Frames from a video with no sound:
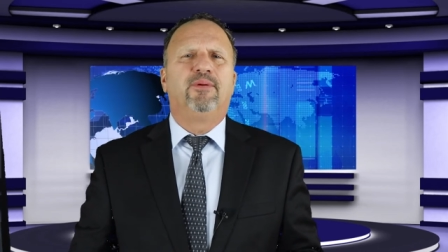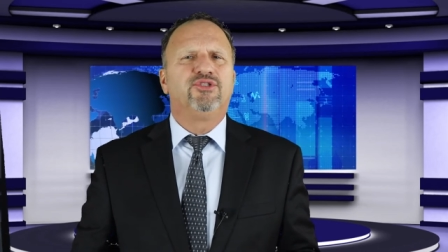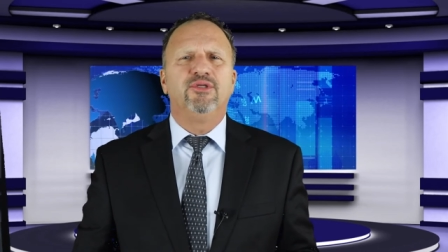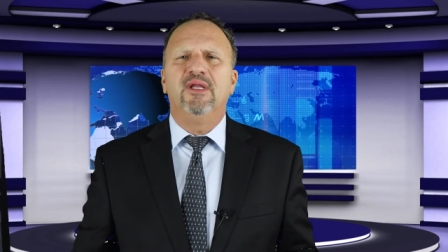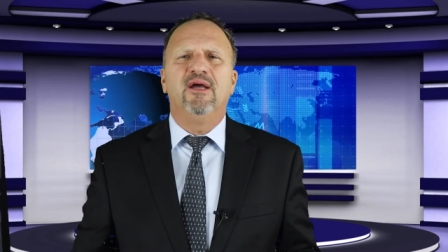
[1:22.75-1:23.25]

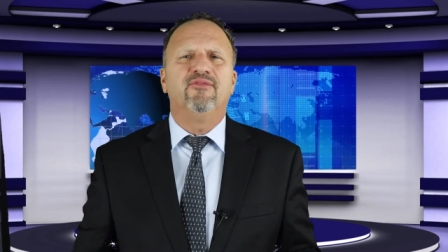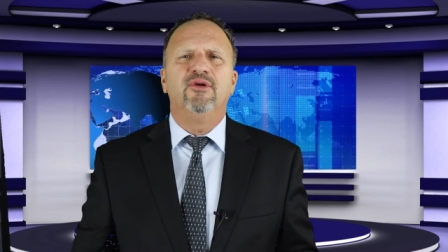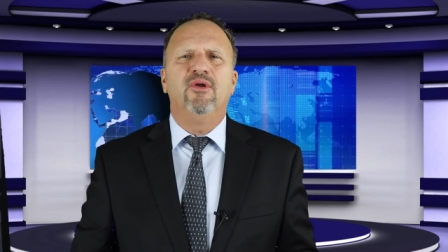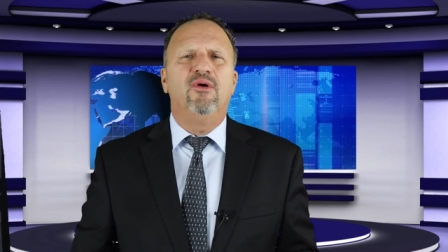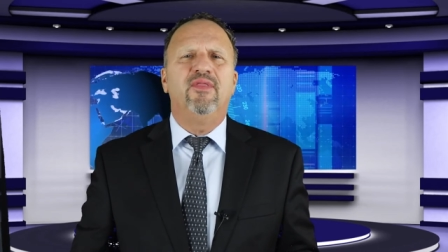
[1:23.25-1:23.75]
but you
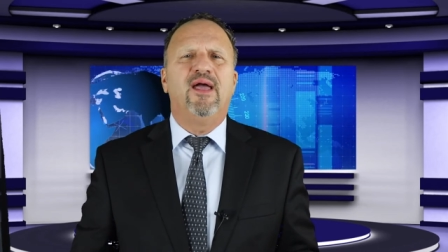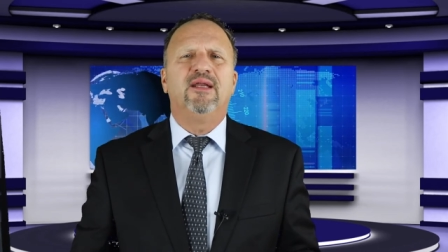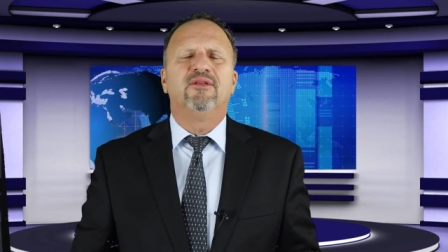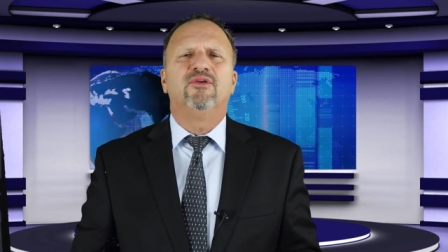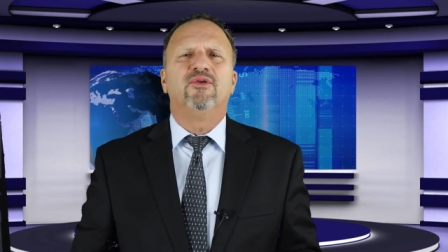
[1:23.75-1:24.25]
never know
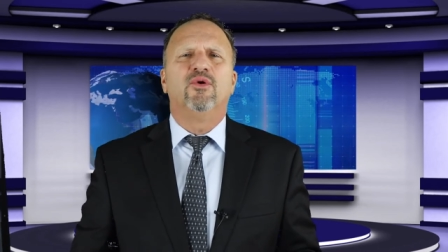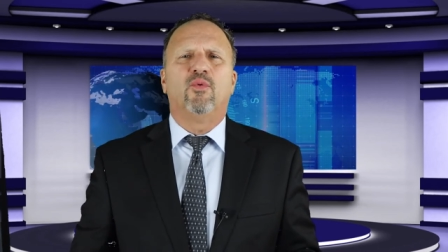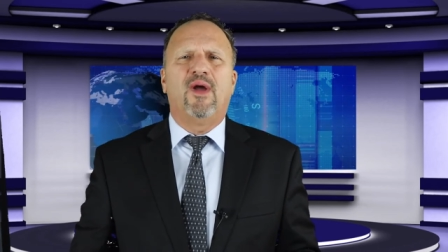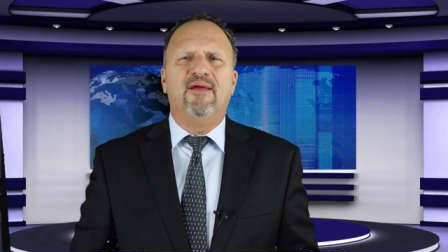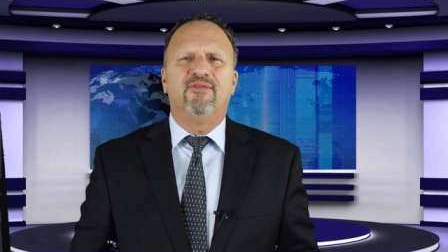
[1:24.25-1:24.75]
that until you
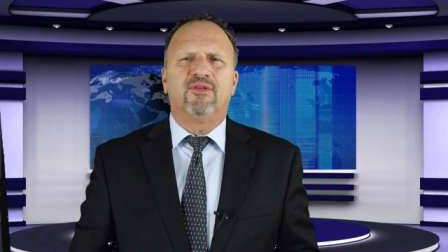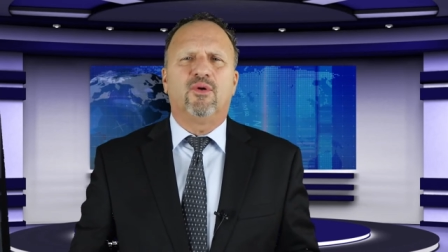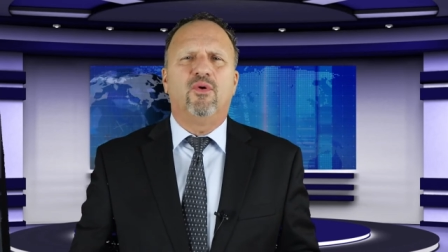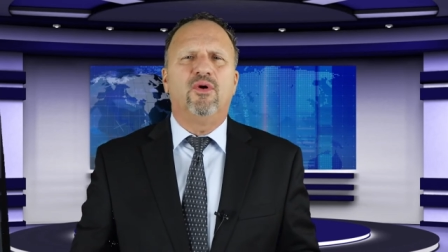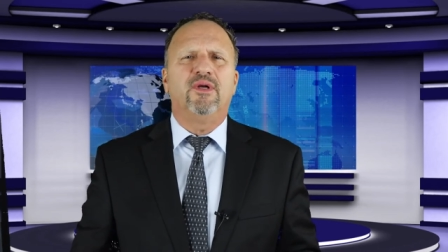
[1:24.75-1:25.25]
arrive at the
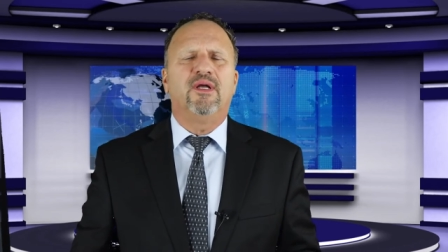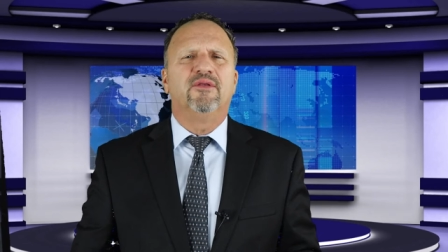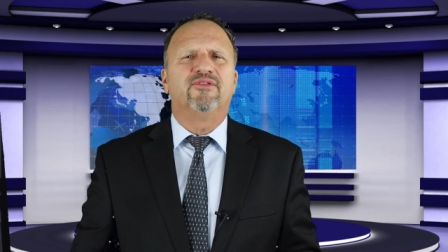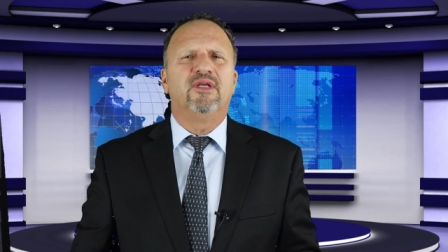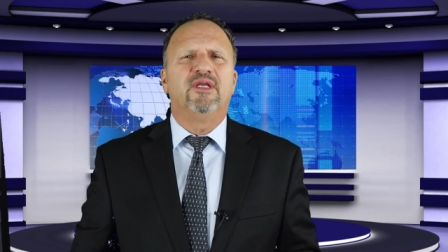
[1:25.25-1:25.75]

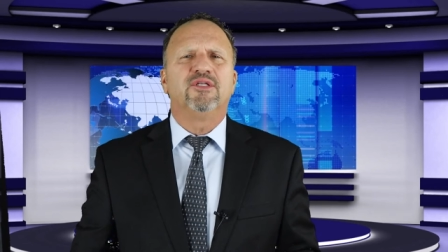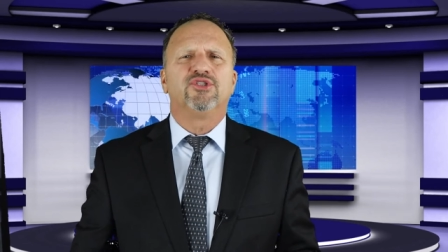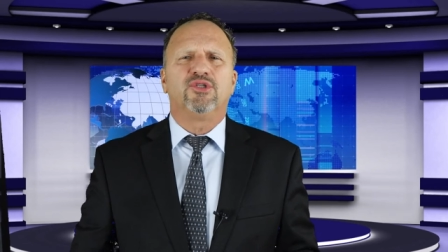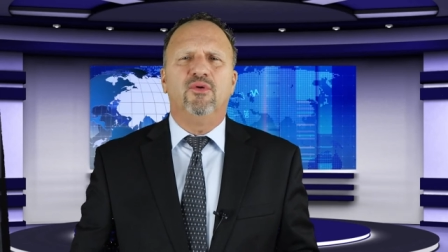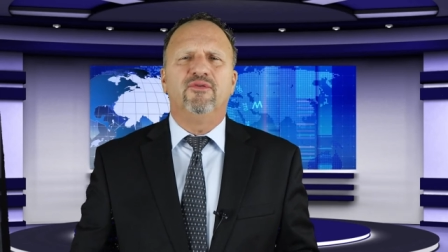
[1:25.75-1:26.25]
courthouse and get
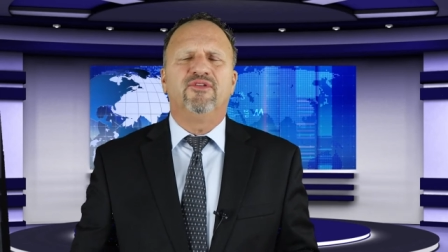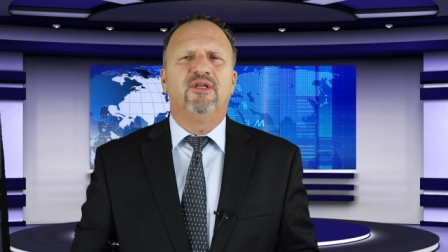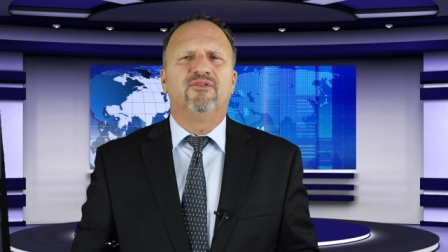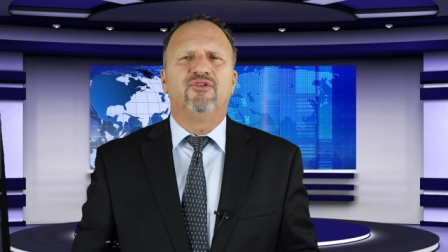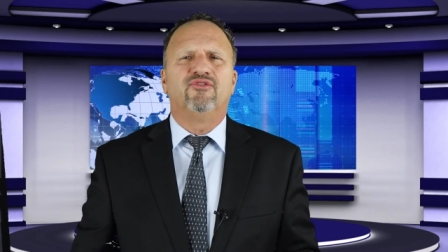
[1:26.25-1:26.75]

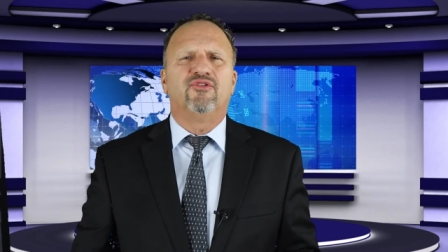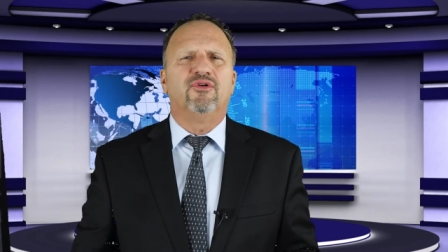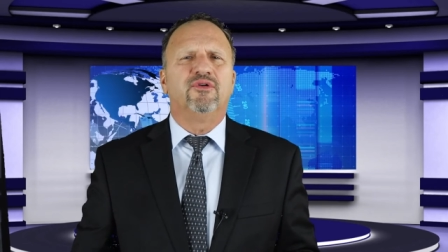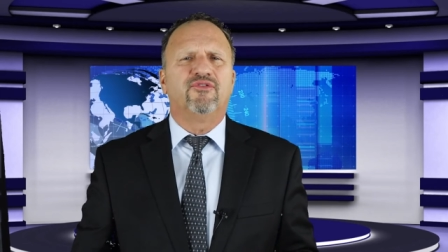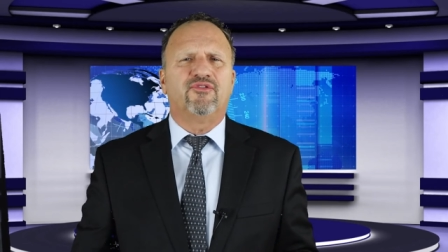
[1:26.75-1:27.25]
chosen as a
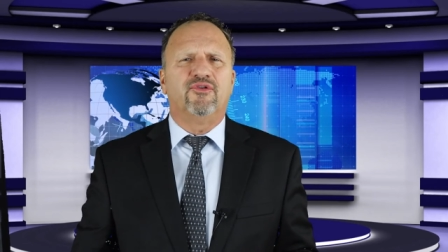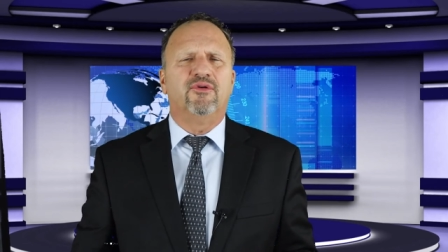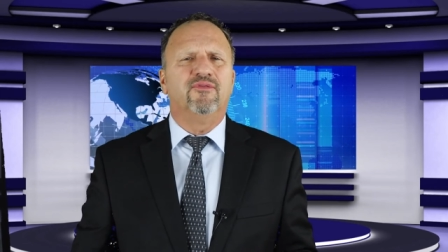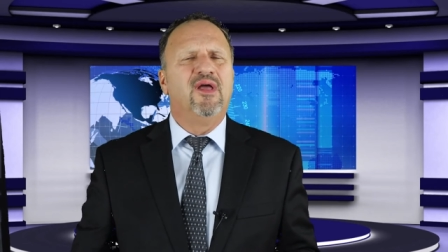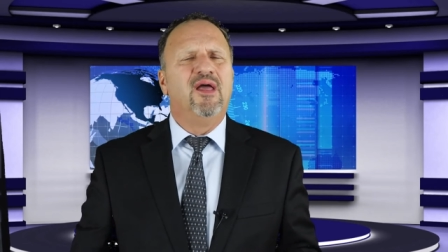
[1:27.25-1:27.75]
juror to
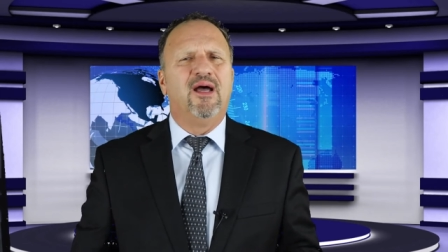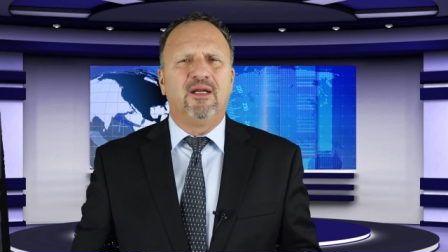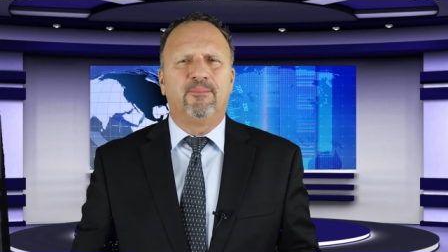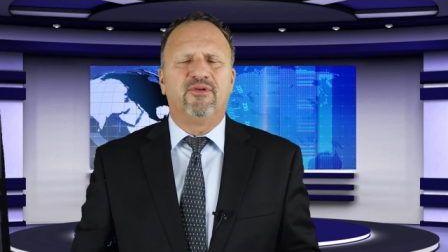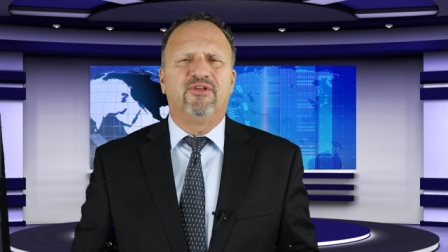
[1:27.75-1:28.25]
serve
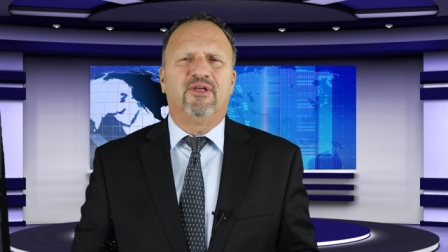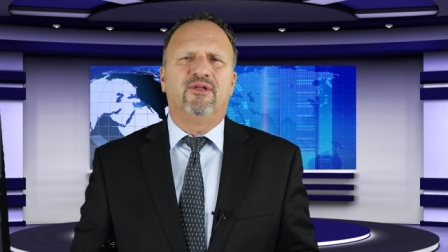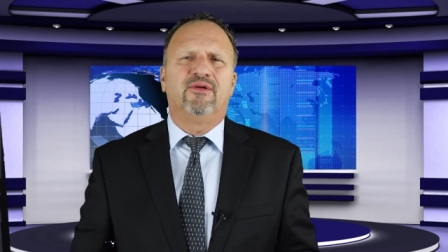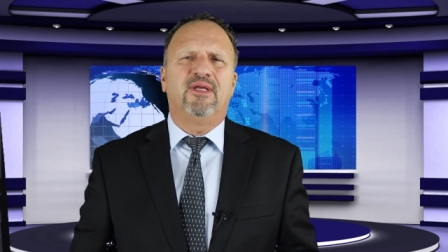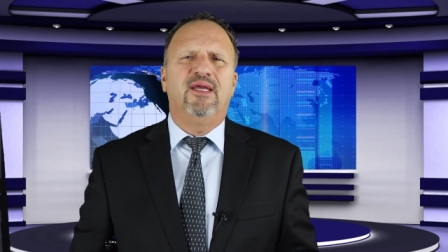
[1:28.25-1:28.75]
on a
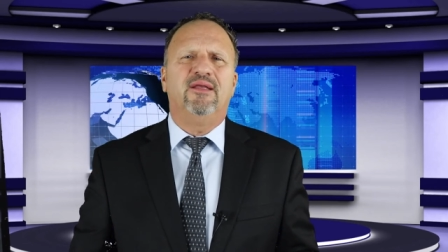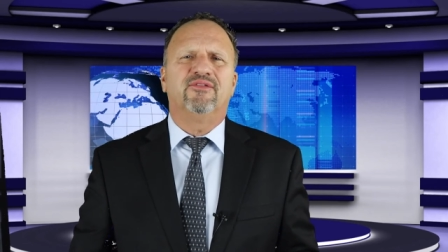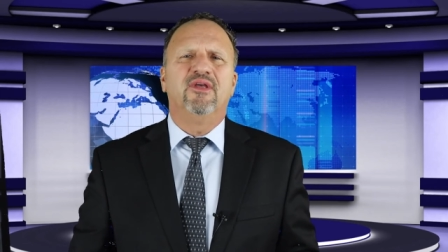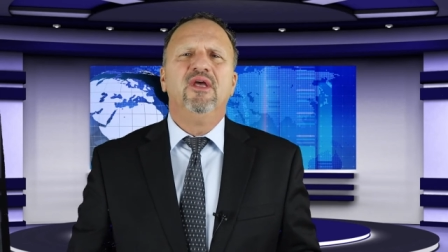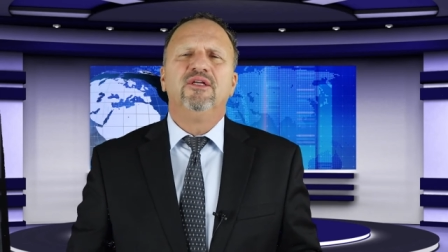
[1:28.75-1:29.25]
particular
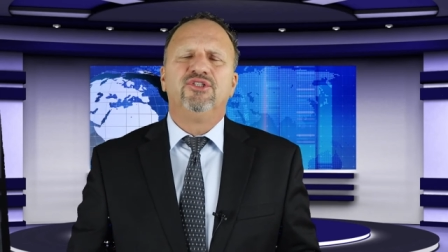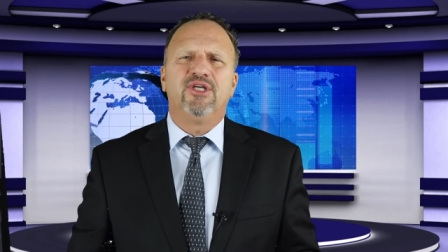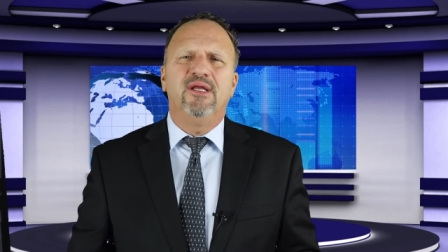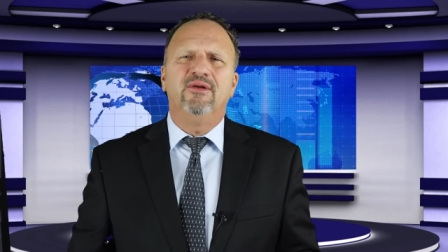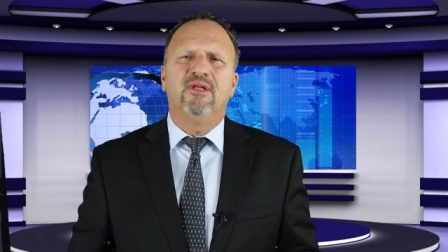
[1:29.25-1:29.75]
case.
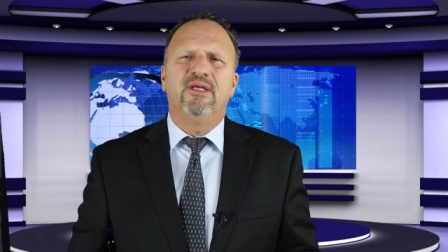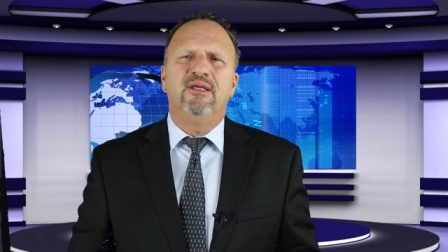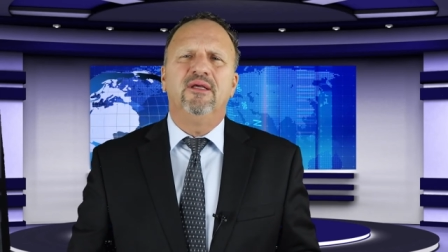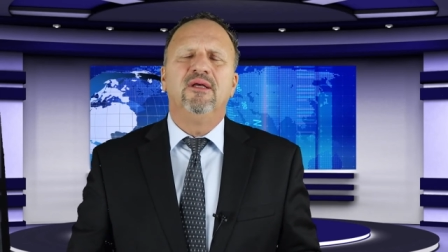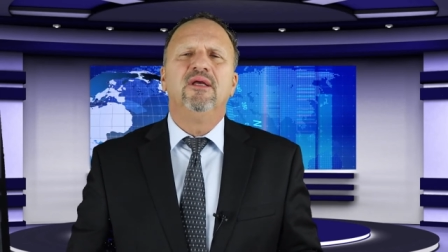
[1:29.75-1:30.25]

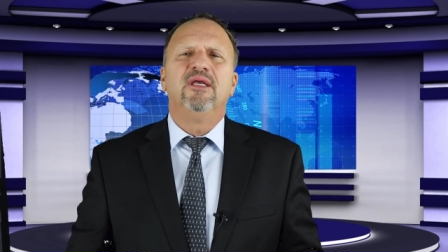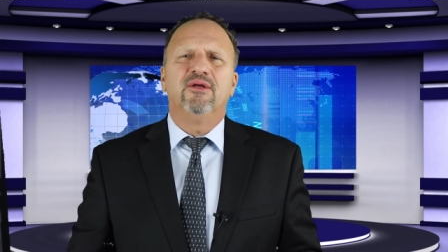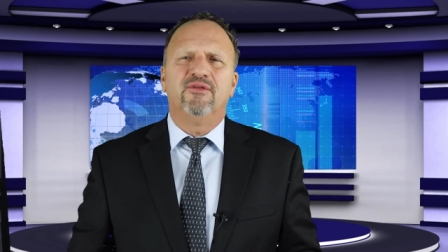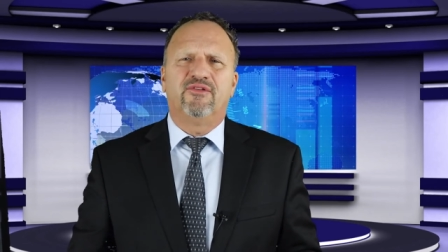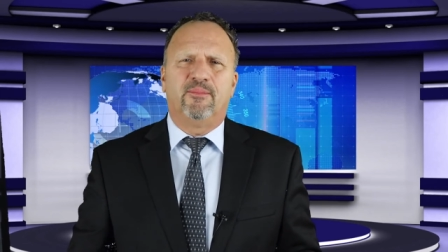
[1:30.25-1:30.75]
Generally,
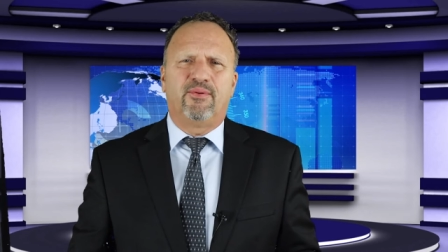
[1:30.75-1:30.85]
here's the